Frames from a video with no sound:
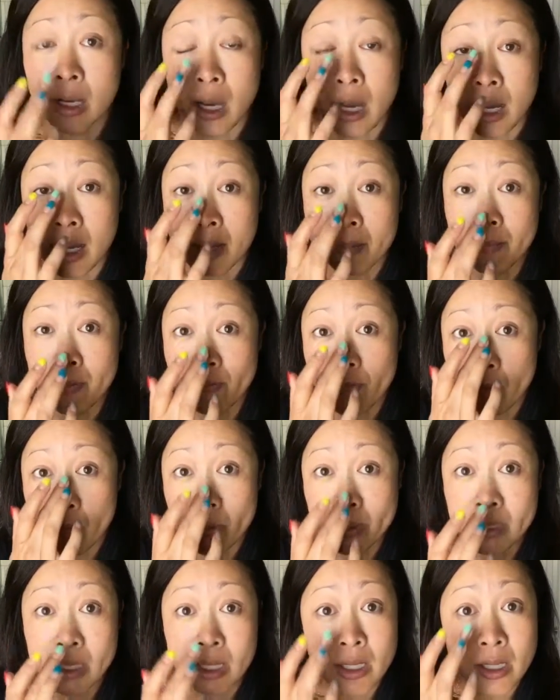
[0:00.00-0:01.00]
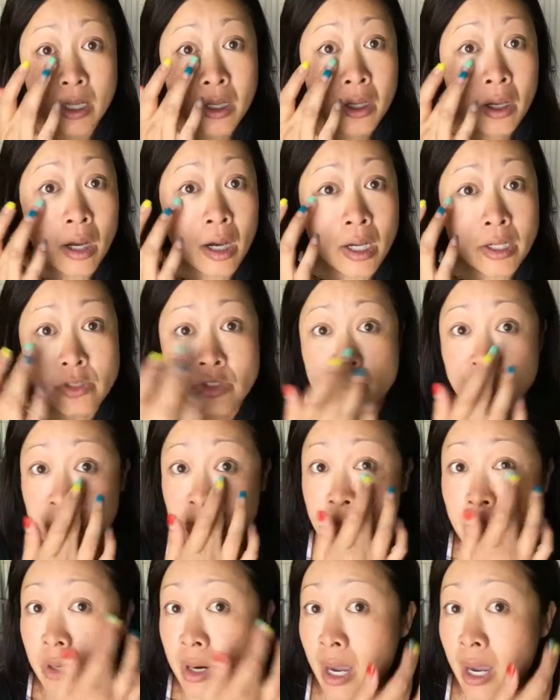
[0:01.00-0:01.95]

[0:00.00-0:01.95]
if you want to contour,